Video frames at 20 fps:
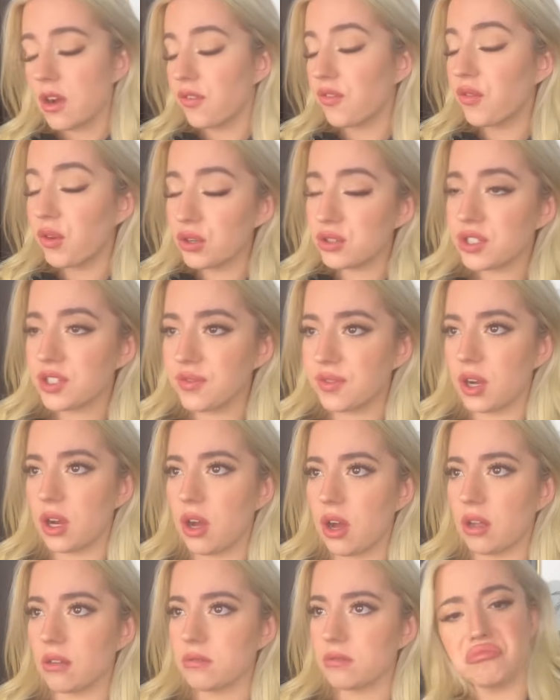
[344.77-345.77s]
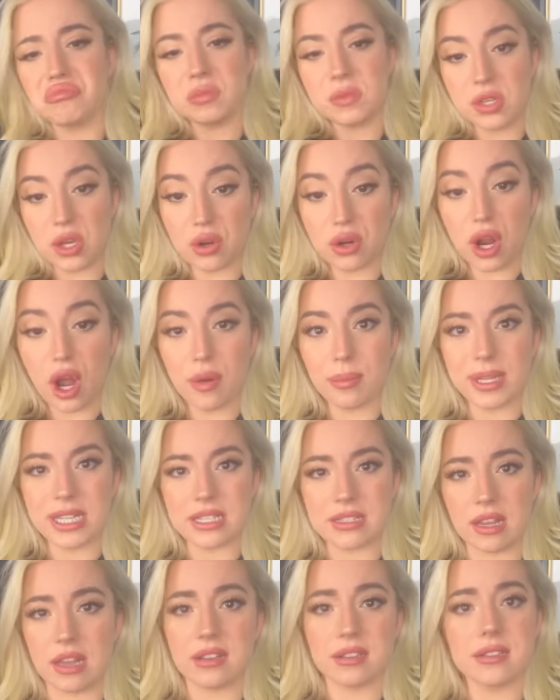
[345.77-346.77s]
First of all, don't call me
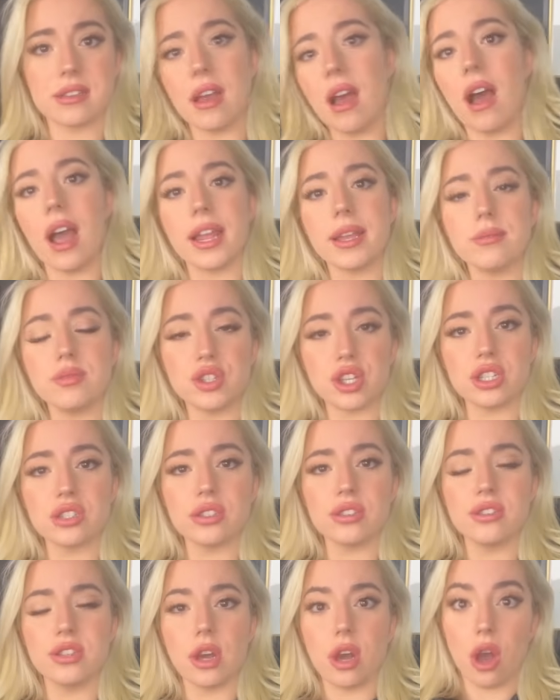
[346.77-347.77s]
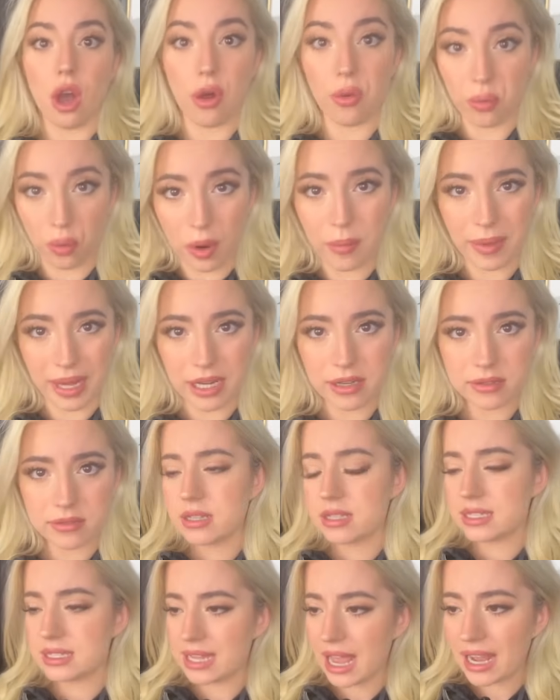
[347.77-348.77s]
cis. I am just a woman.
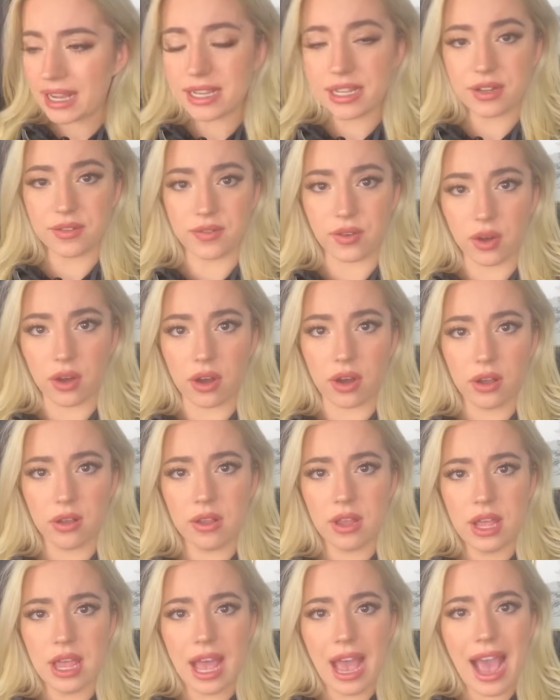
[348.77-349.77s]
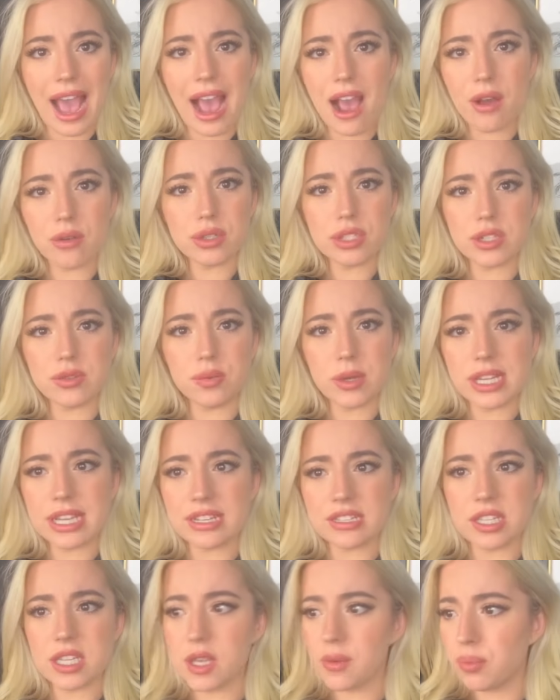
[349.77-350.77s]
Second of all, how did we
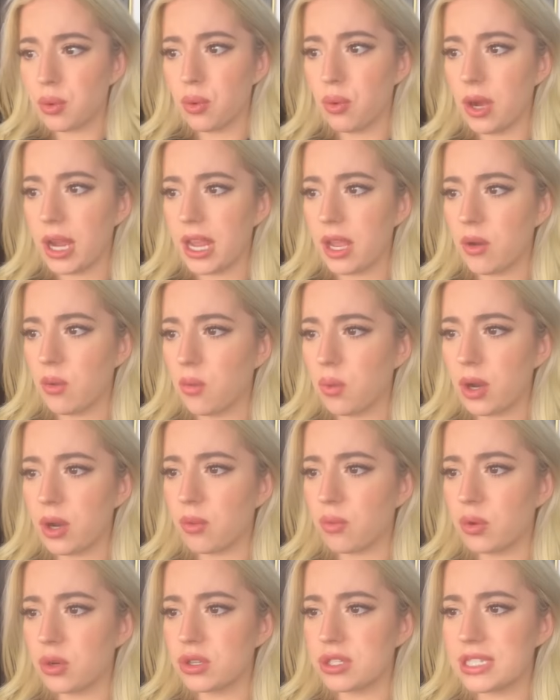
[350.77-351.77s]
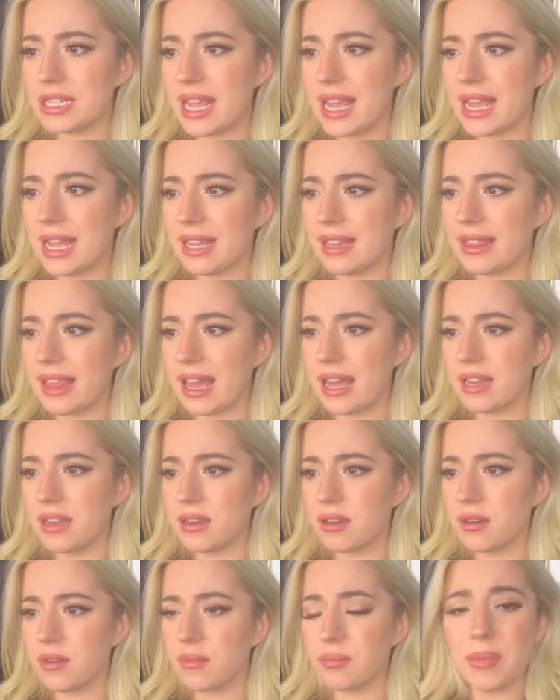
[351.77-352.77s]
get to the point where we're saying that
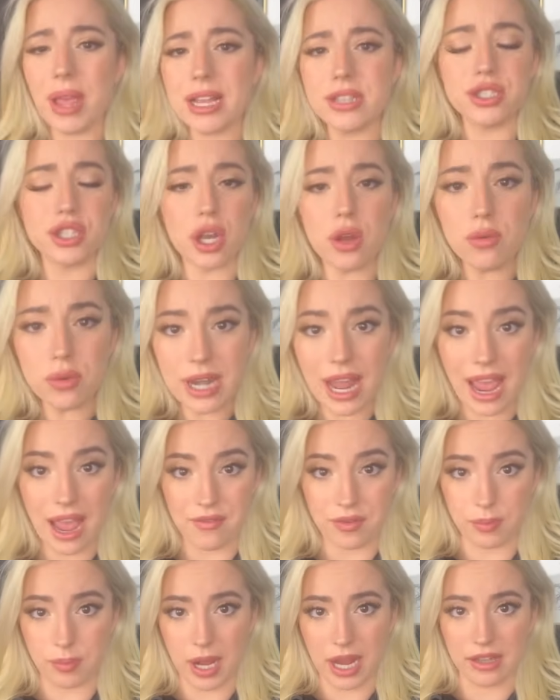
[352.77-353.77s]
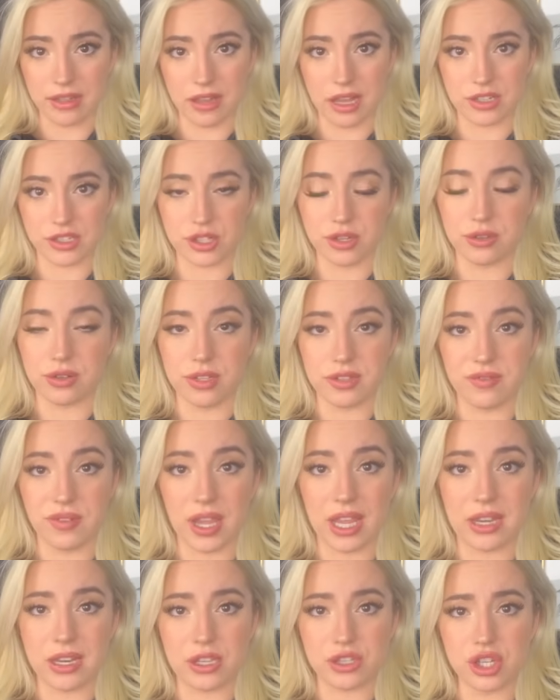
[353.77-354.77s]
men don't have a biological
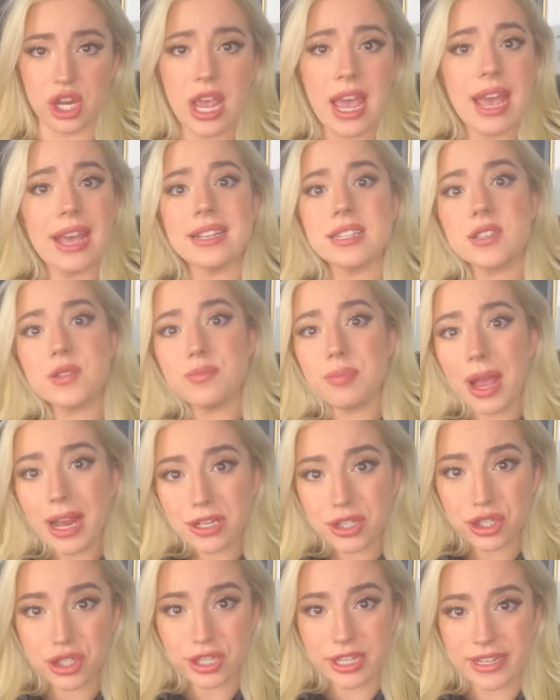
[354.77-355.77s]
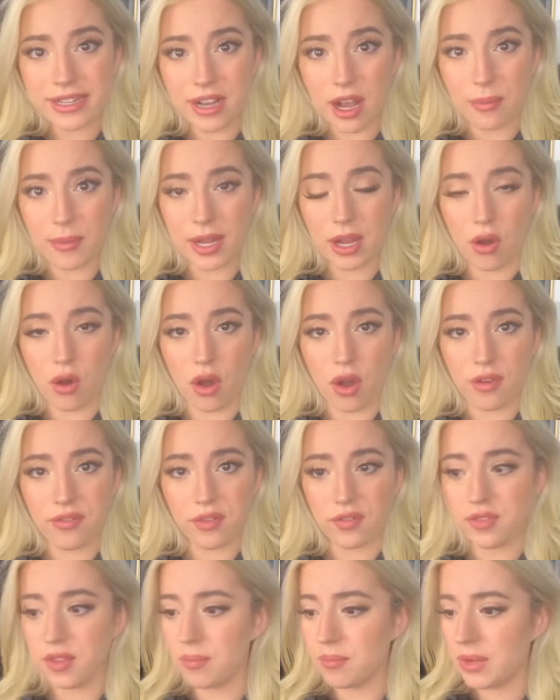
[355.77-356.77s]
advantage, especially coming off
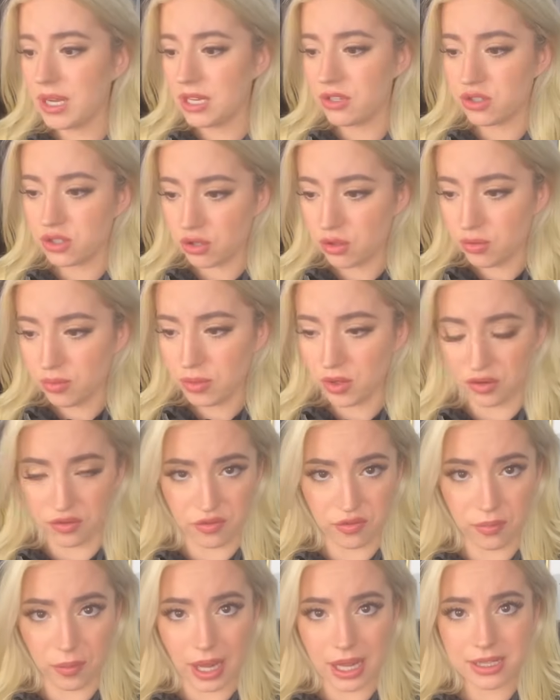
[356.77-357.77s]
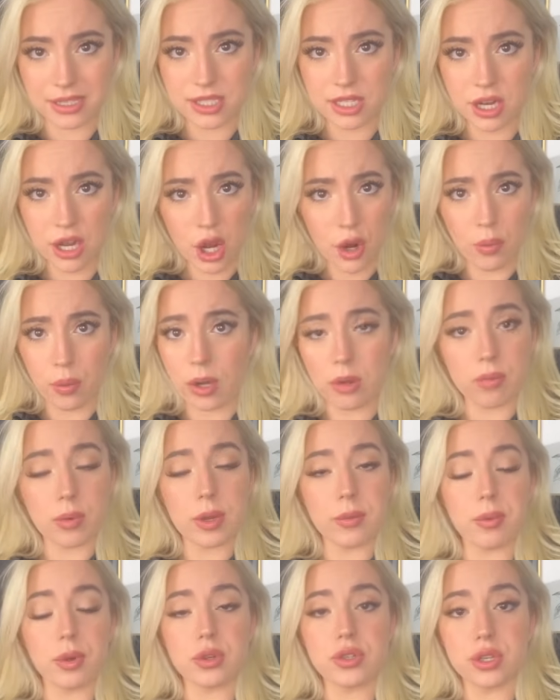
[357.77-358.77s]
of the Me Too movement, where we
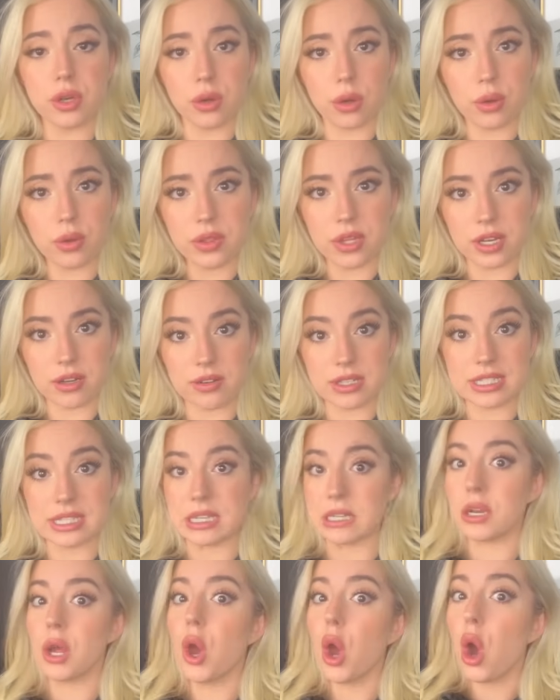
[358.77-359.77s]
were told there is an